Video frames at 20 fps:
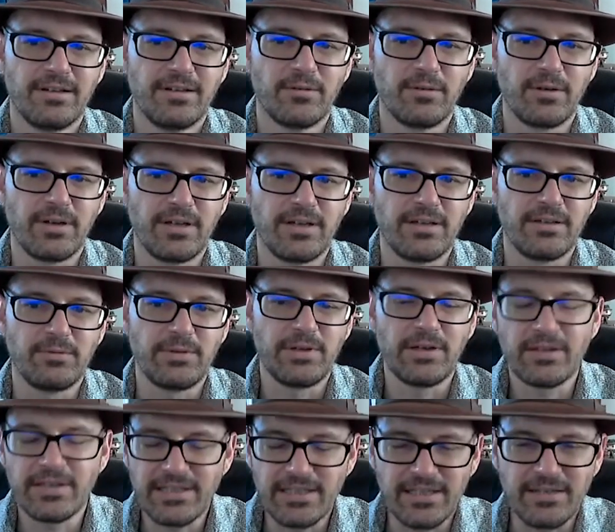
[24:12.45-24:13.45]
right? We
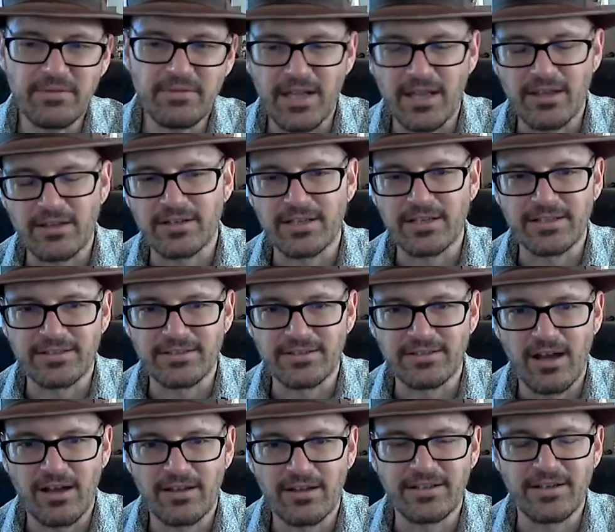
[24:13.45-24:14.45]
don't need to live together because
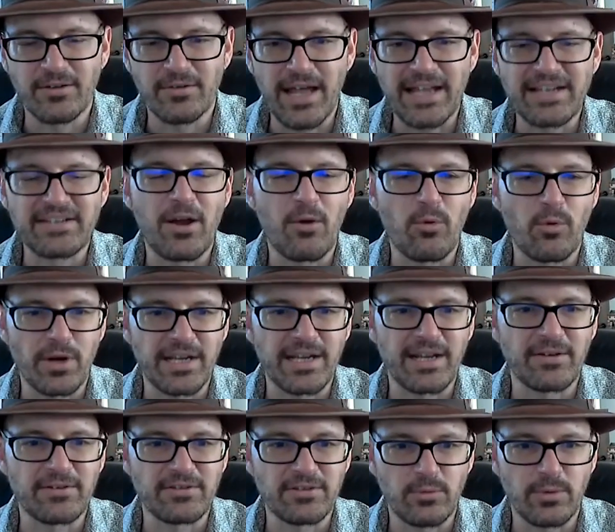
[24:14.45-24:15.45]
that's not working
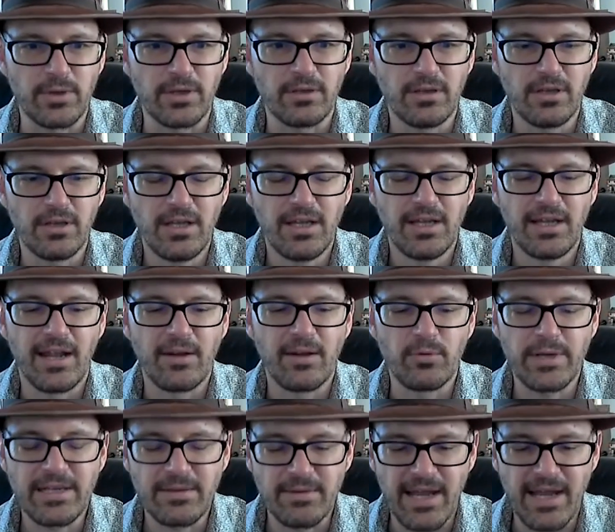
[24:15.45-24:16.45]
out so well, and
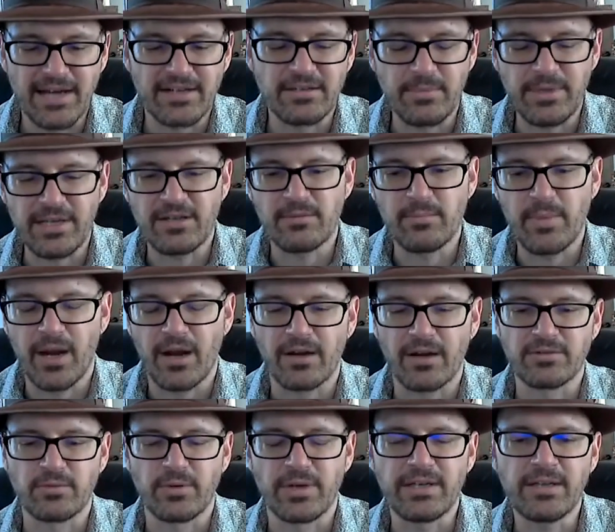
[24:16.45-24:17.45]
we can actually be good
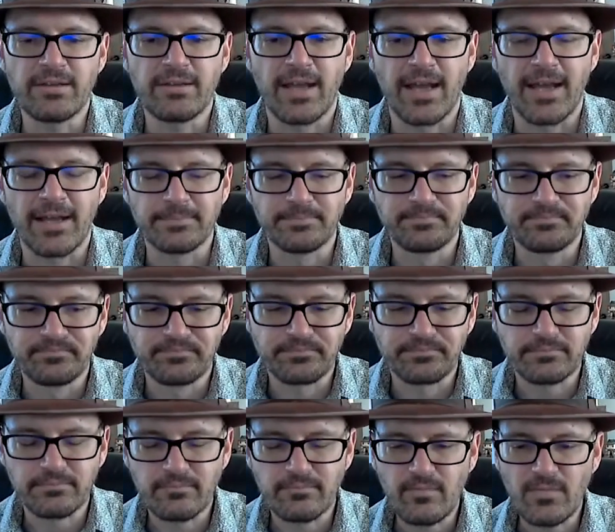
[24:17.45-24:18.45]
parents. So I did that.
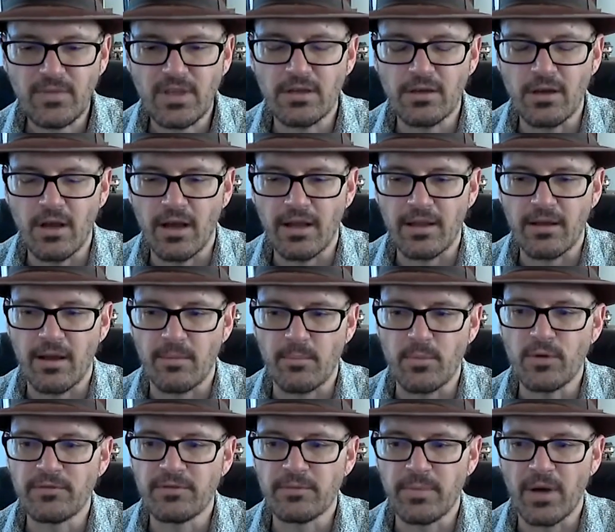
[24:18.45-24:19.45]
I
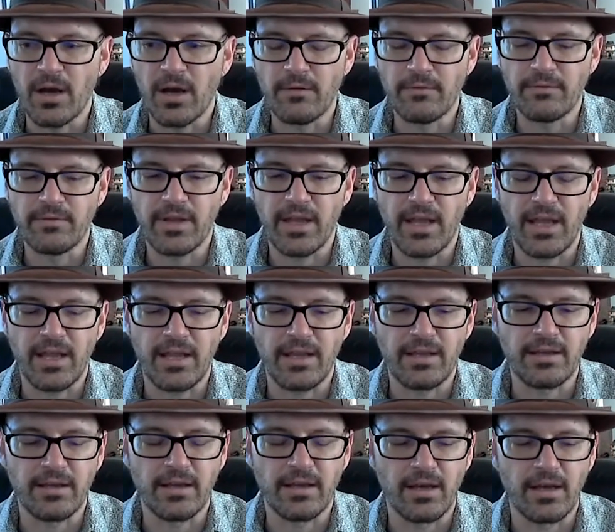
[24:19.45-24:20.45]
moved above
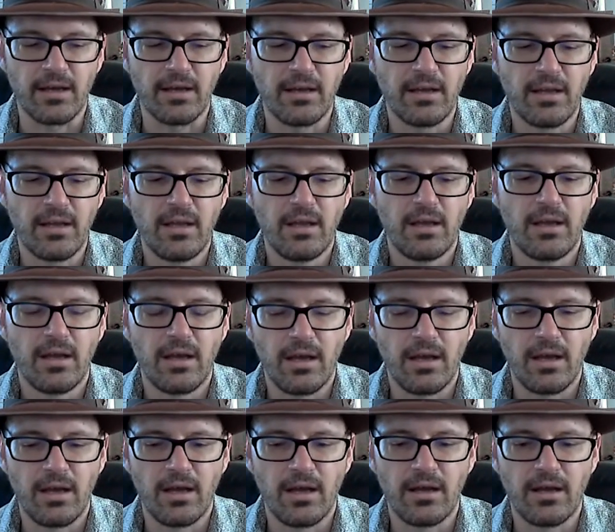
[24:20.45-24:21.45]
a
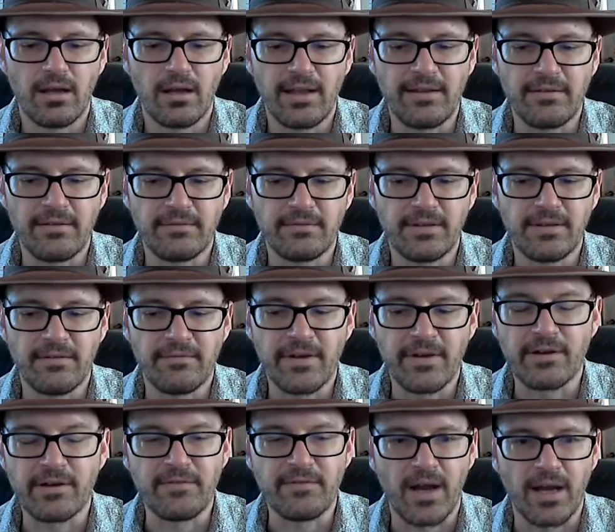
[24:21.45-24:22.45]

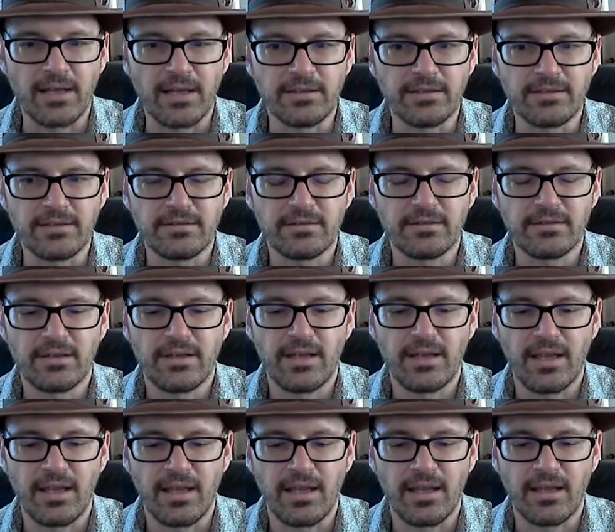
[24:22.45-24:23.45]
very violent
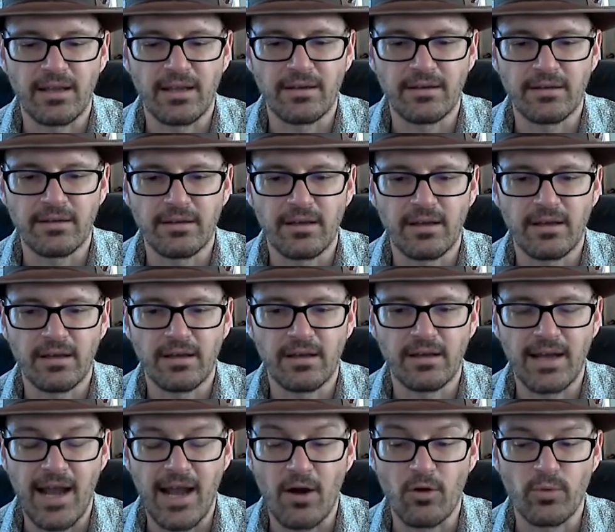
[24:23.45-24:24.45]
and
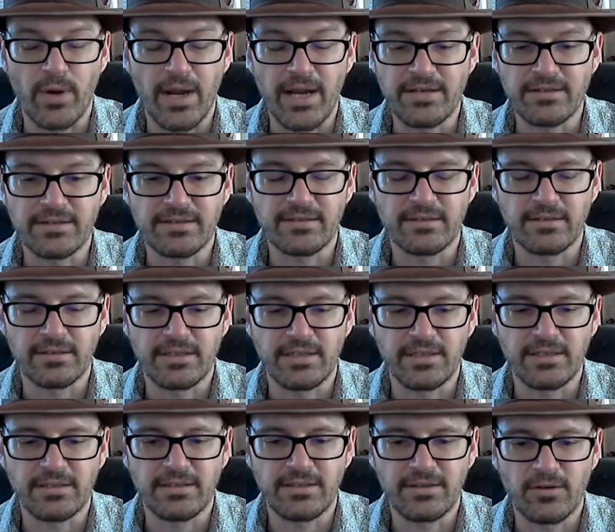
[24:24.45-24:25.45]

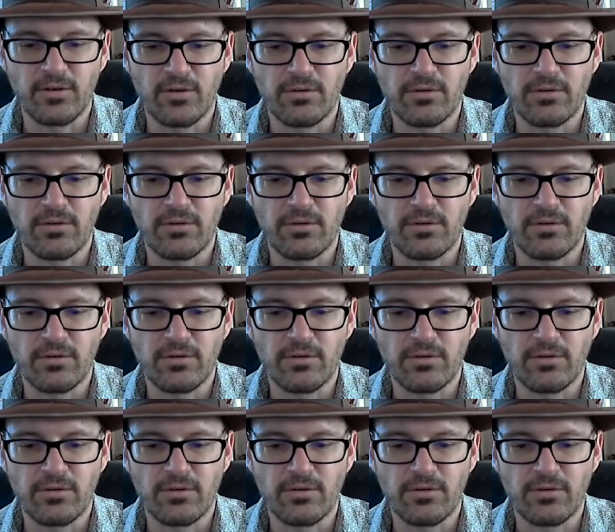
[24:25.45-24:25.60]
outrageously